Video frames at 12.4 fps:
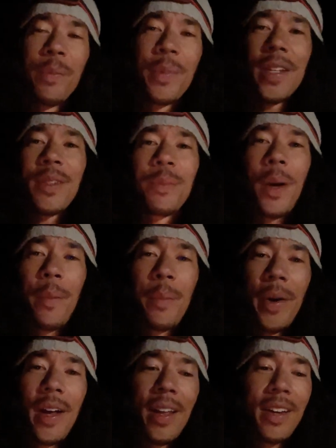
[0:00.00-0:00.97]
busting my
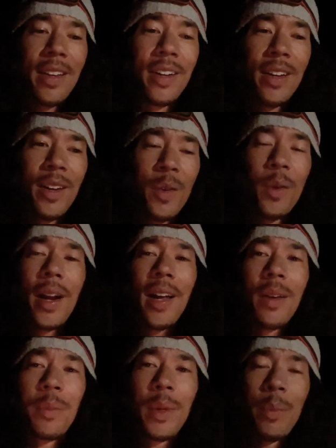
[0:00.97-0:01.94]
butt, when I
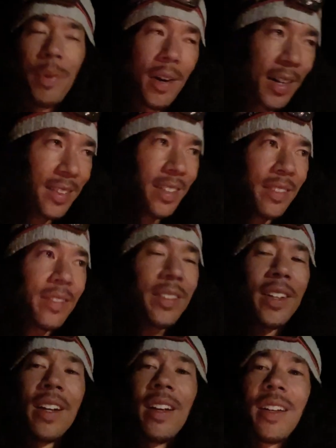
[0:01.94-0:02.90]
can be productive
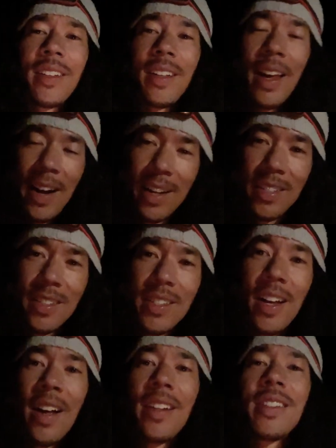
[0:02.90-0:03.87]
get
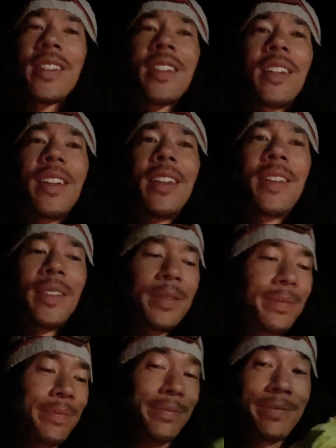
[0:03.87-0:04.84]
exercise,
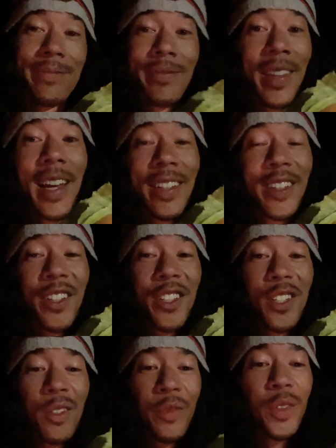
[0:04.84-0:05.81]
eat
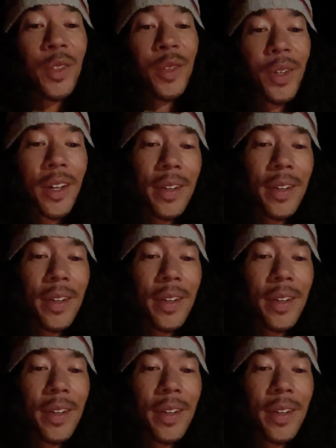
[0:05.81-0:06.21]
delicious food,